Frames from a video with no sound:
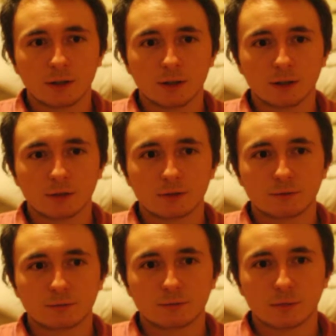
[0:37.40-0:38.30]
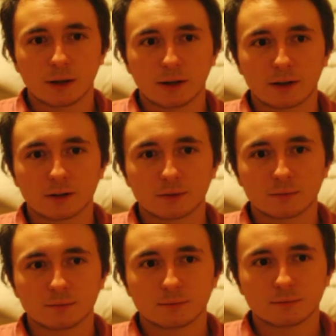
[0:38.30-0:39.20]
you know, like
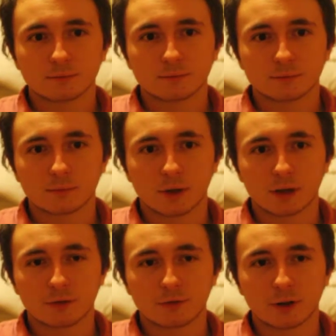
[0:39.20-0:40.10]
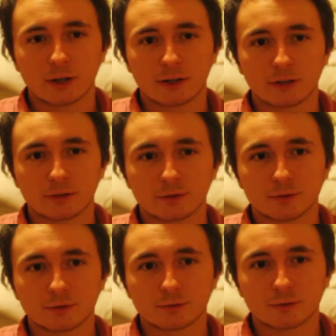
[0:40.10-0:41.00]
unafraid
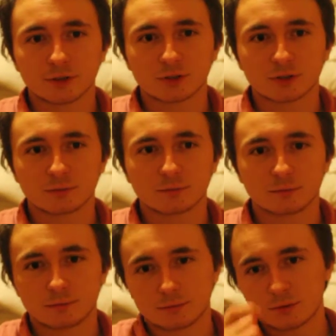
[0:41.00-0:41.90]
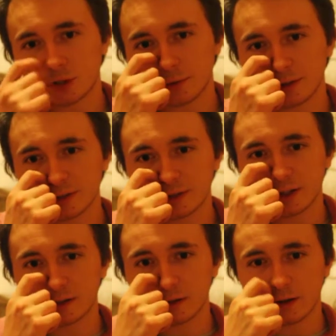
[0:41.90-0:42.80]
of just showing his
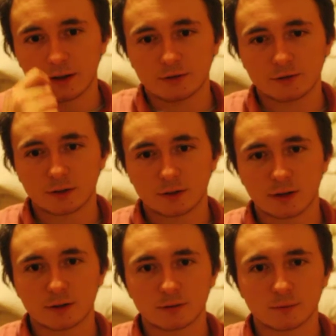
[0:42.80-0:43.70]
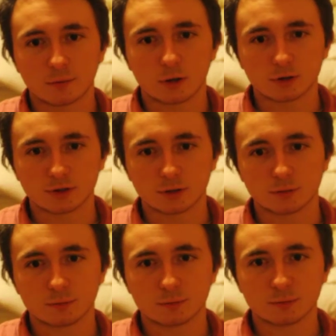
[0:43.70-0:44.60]
daily life and then
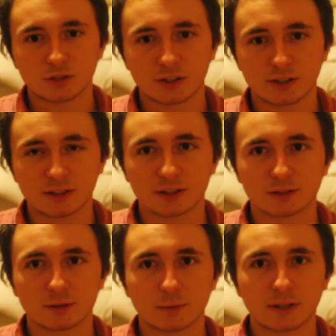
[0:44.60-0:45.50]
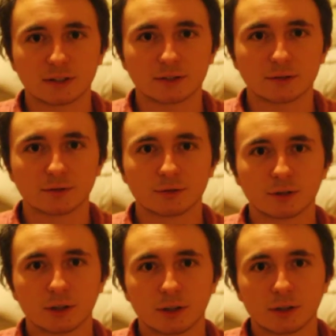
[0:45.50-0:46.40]
also seeing it as a means of
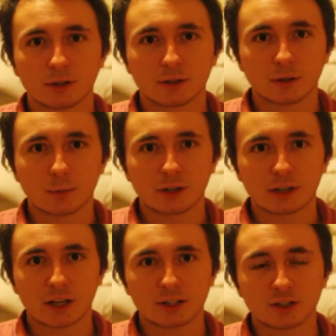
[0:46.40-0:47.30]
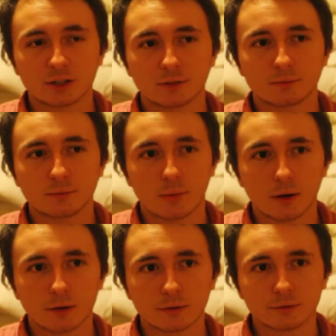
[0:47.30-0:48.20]
communication
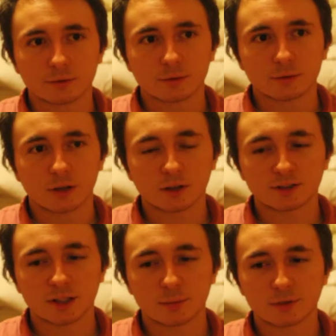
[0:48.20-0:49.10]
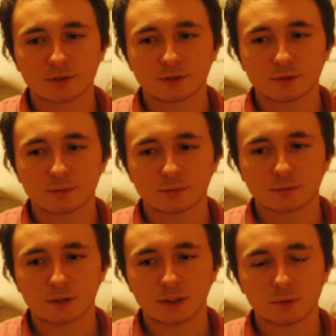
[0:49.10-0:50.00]
of concepts
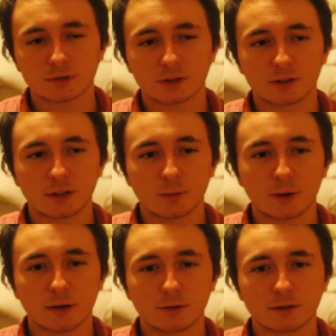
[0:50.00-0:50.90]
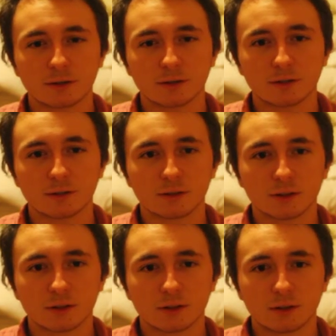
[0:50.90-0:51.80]
that he was learning about and
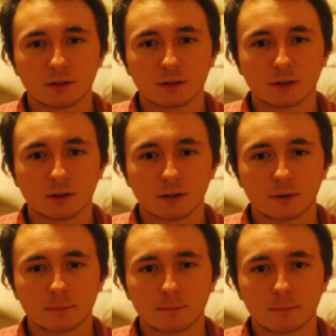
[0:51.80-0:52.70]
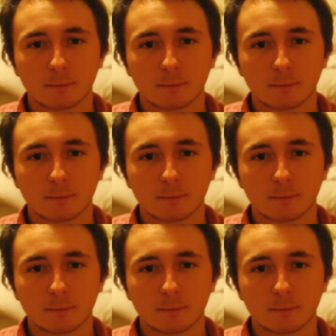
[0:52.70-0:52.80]
um,